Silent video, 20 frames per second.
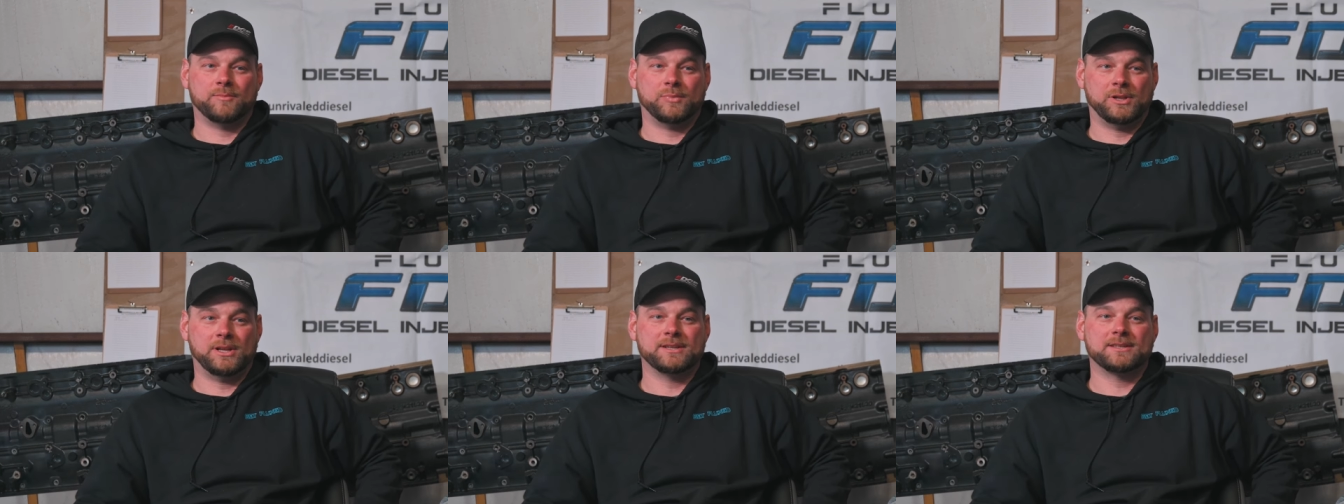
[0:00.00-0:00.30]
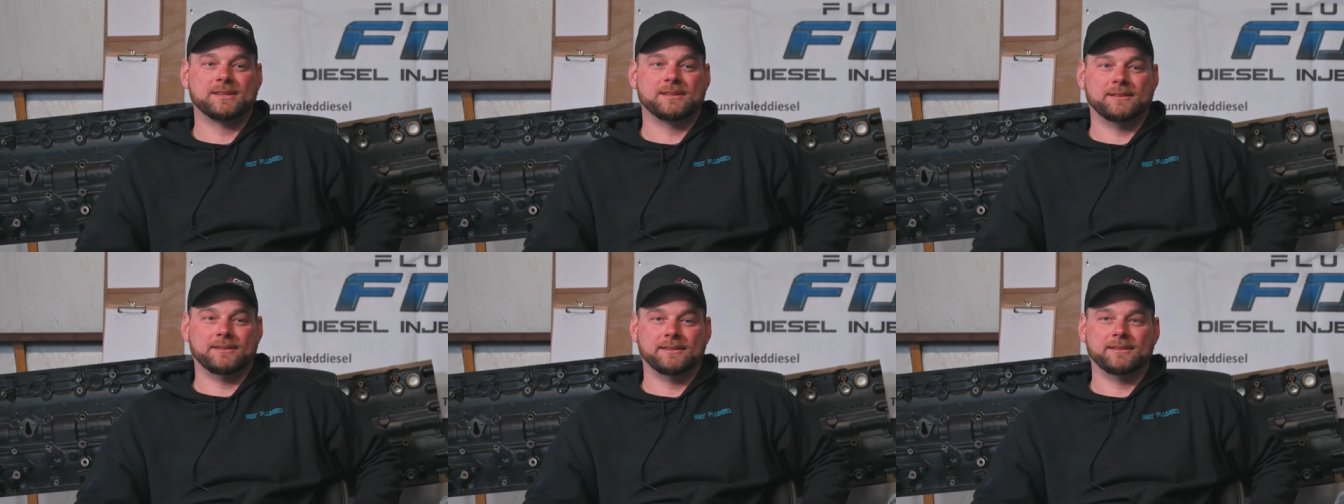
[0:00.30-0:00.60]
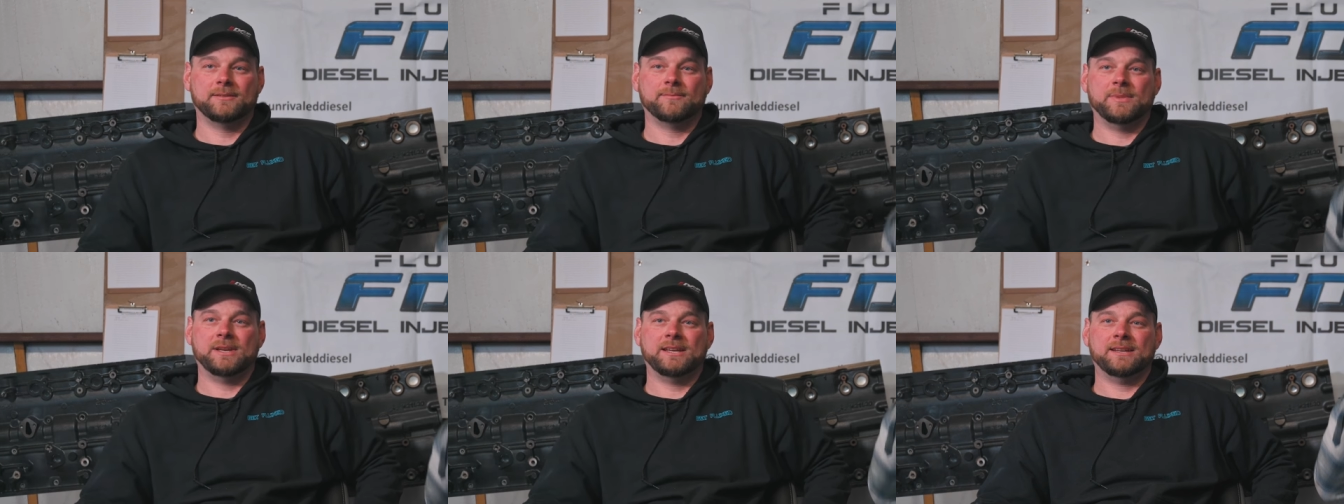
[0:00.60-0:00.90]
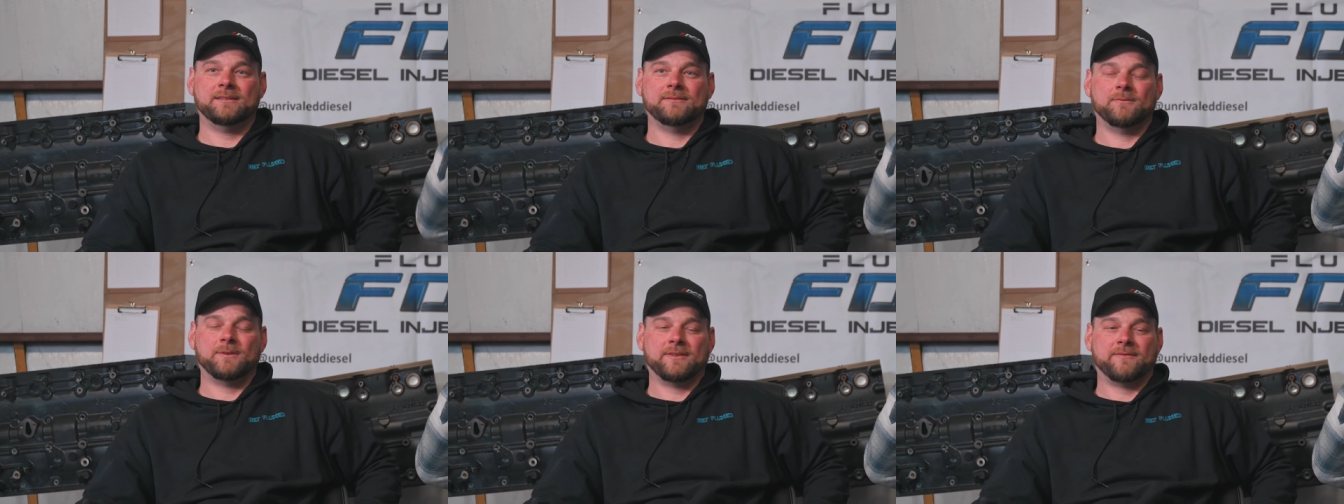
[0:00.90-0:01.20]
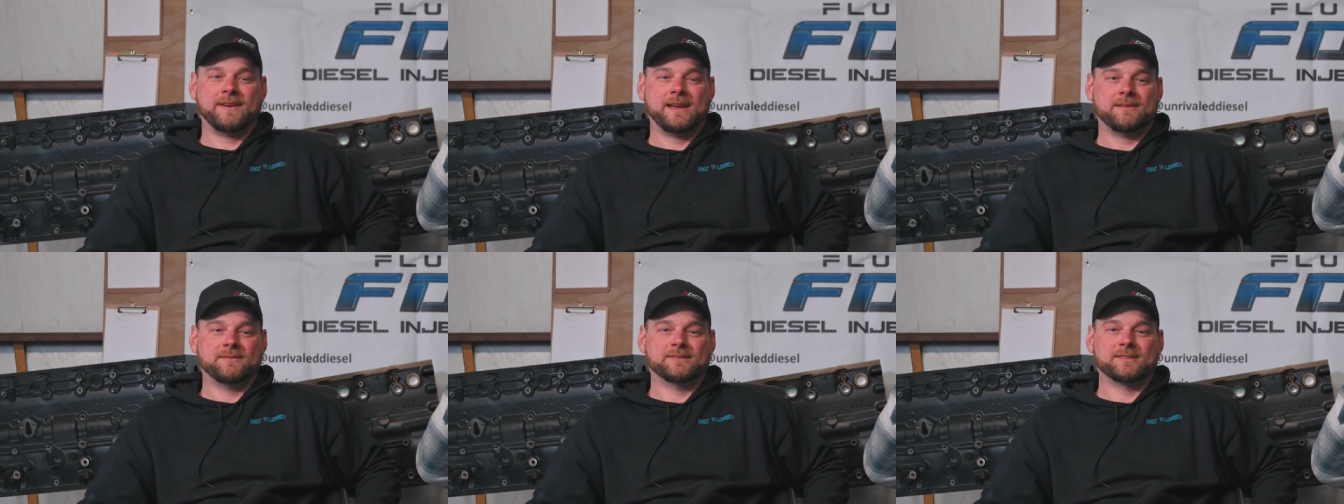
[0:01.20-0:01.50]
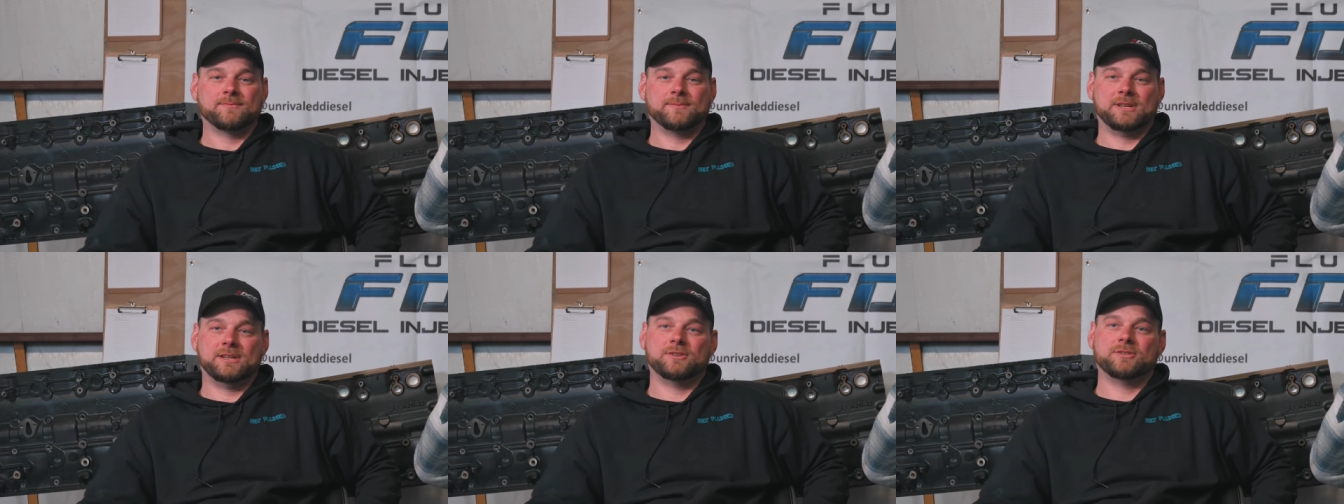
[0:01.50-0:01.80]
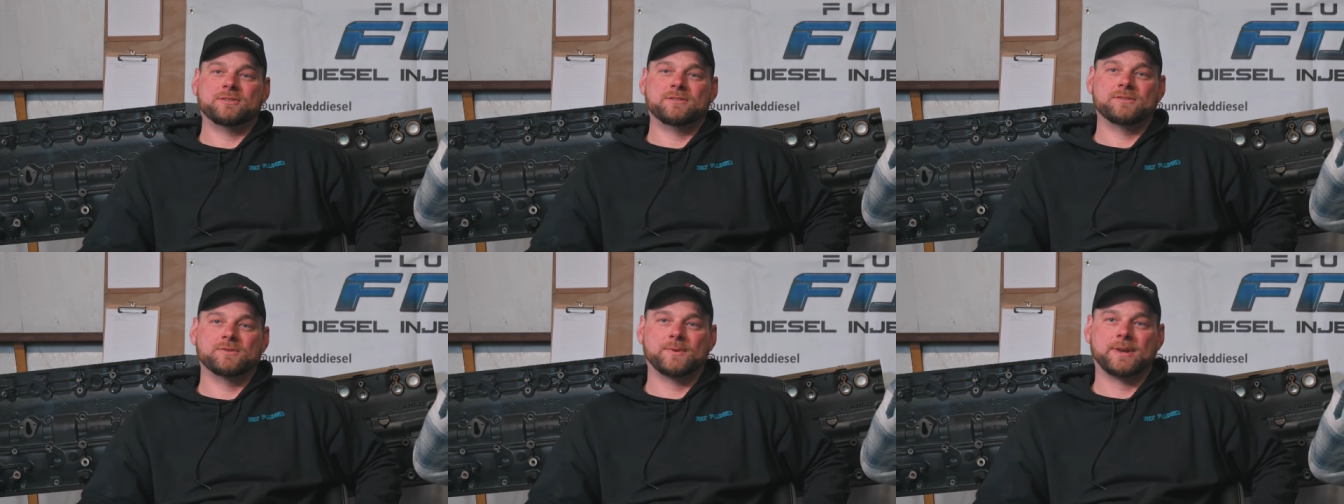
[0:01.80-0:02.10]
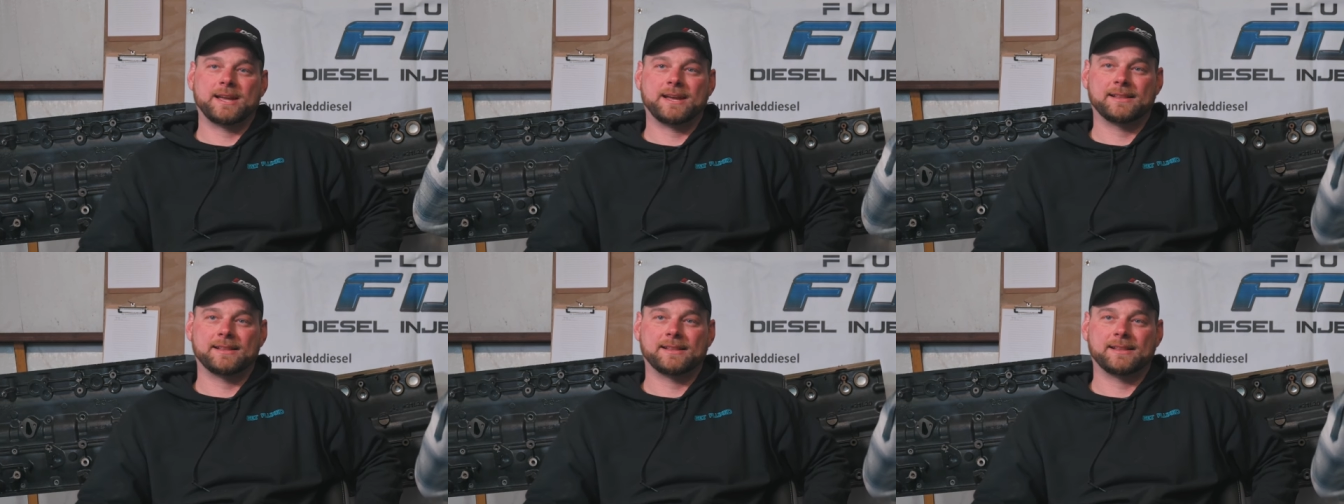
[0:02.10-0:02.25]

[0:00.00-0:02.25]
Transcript: plus a little bit we found some issues we